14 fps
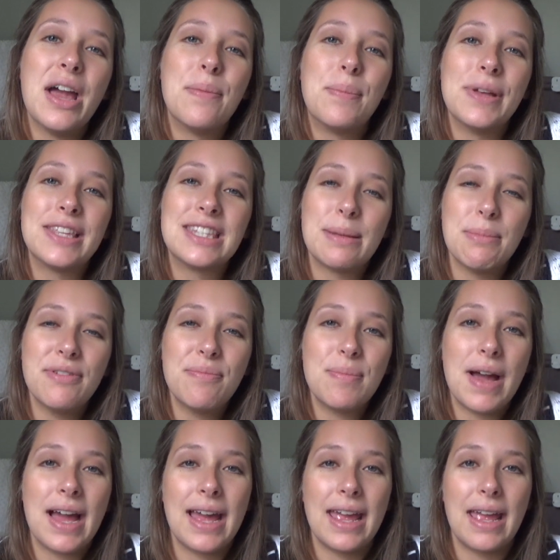but some of
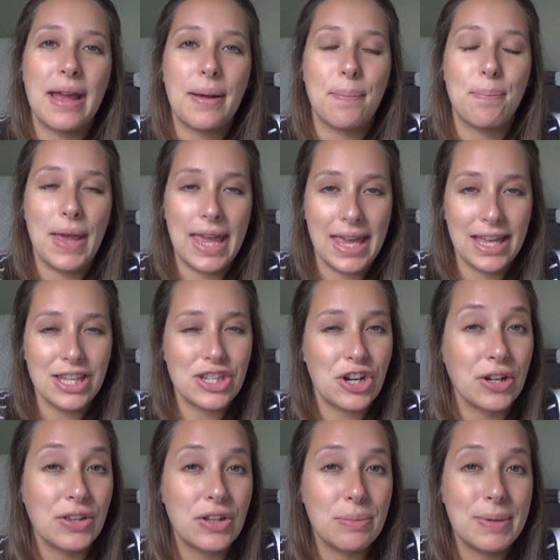my pants
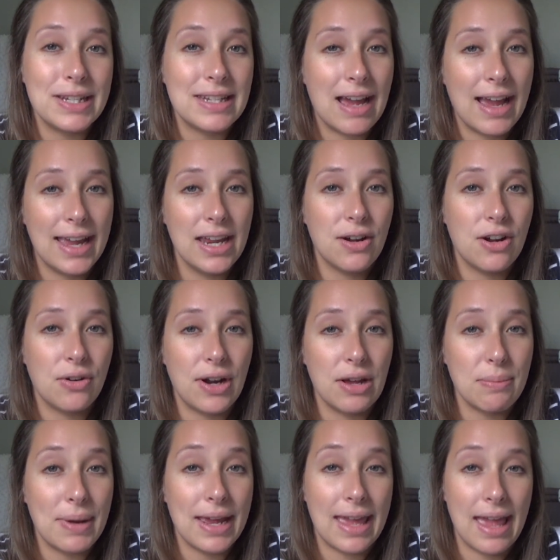are a little bit tight
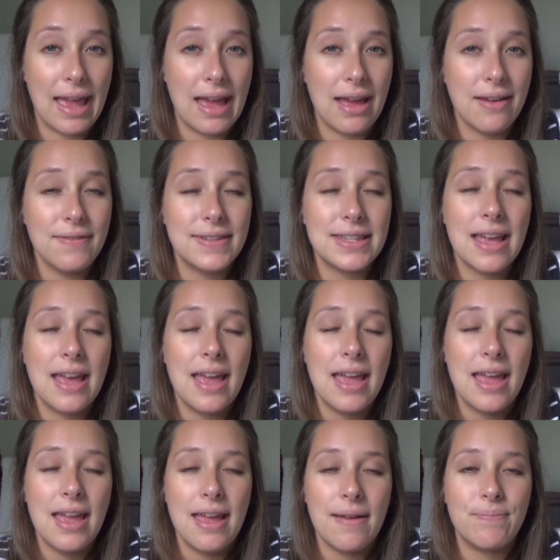around my calves,
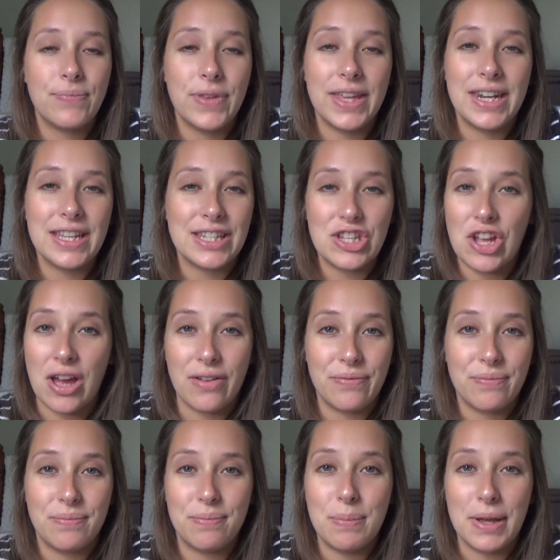and it's not
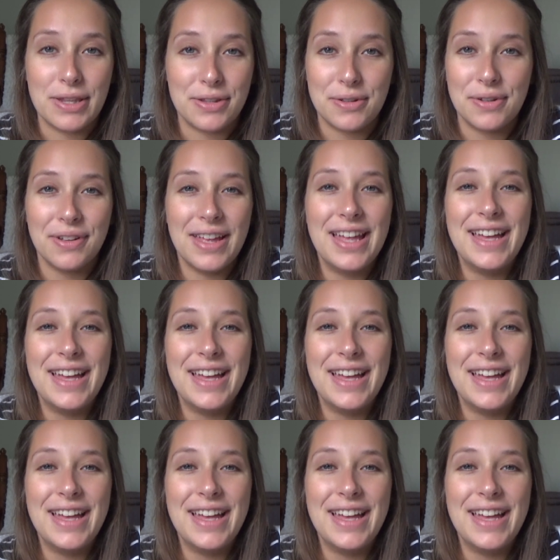muscle.